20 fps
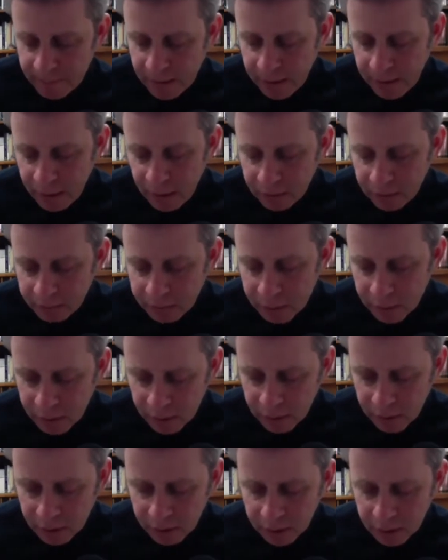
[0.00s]
In our
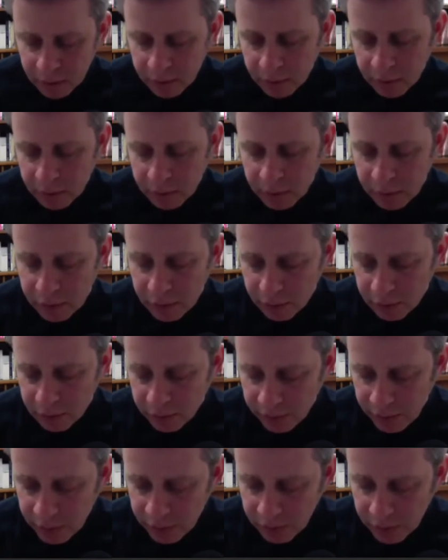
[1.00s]
book, The Dawn
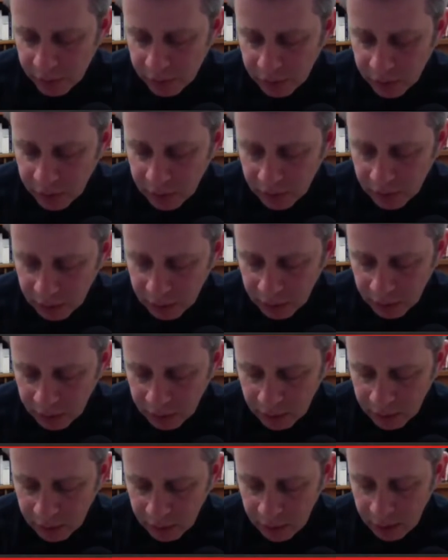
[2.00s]
of Everything,
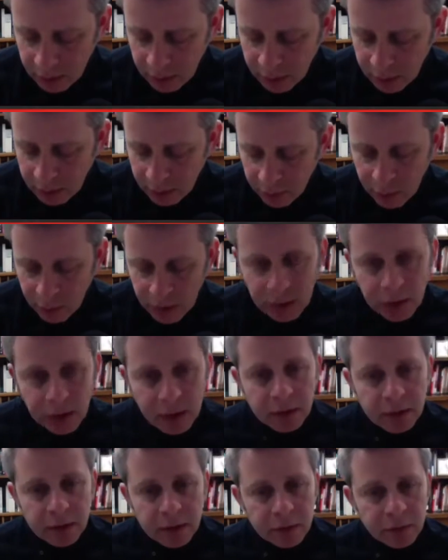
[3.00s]
we
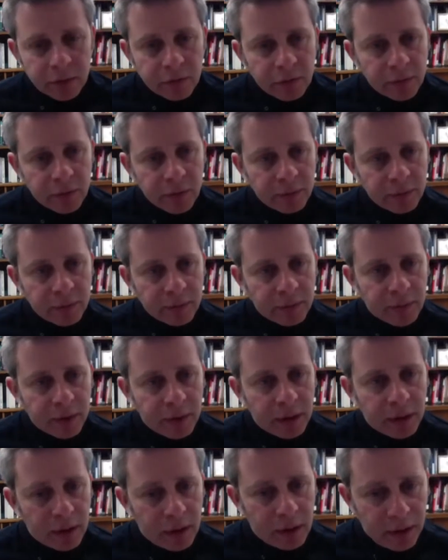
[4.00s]
learn from
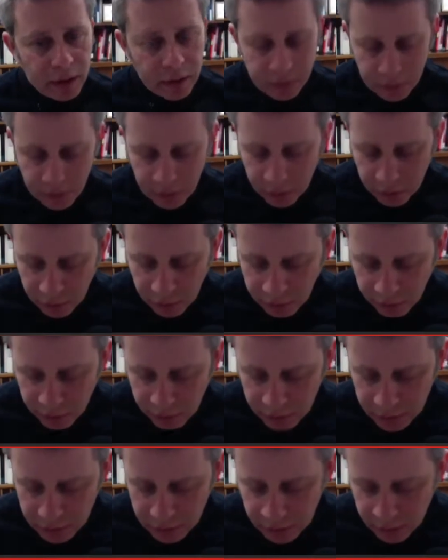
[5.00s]
early
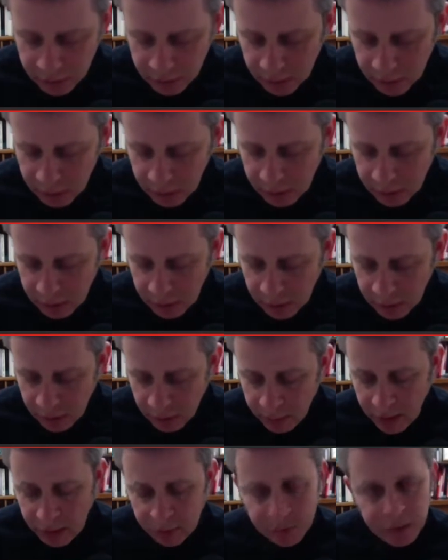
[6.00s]
ethnographies
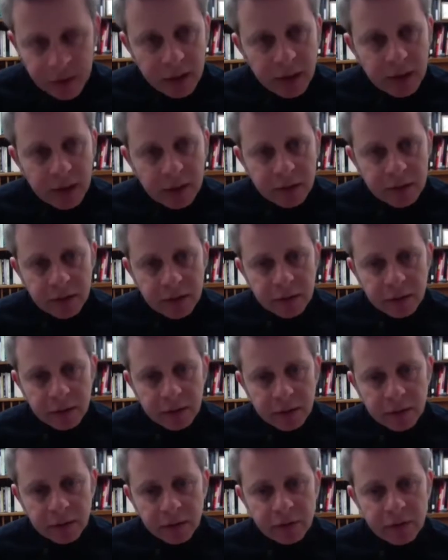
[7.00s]
about the nature
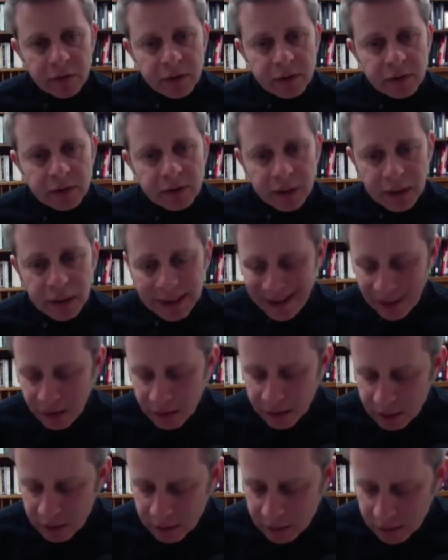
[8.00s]
of these
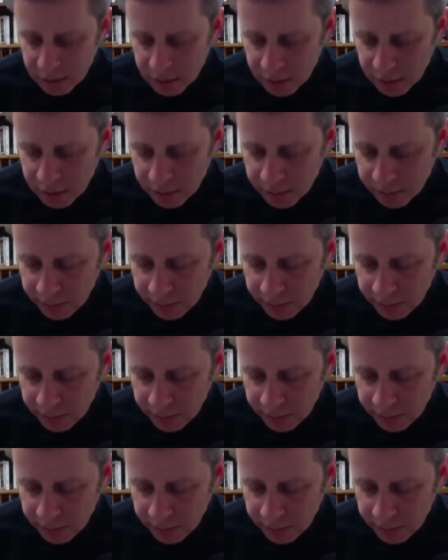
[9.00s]
connections